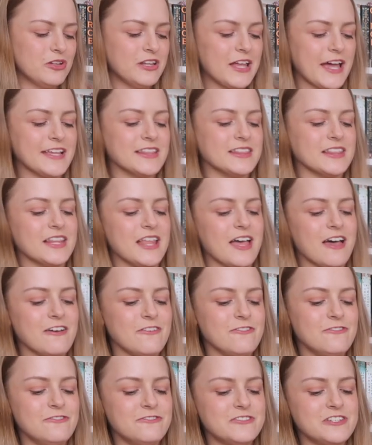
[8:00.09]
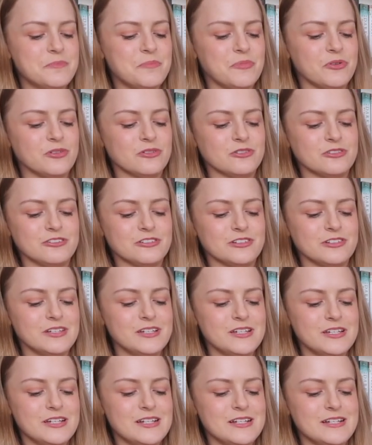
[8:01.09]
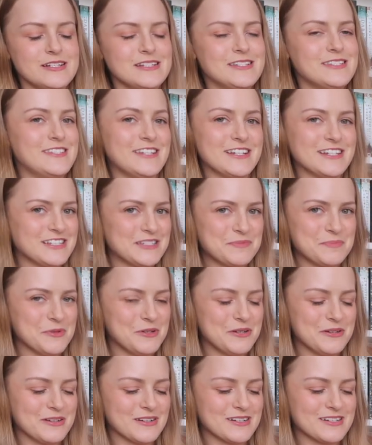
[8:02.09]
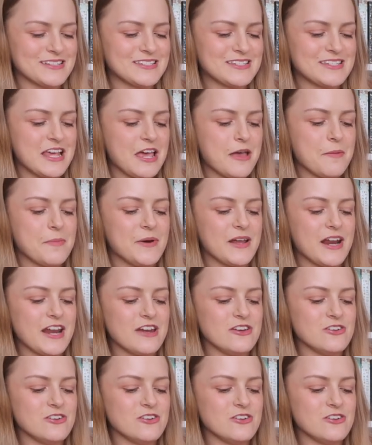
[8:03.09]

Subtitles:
I'd love to pull 6 books, but I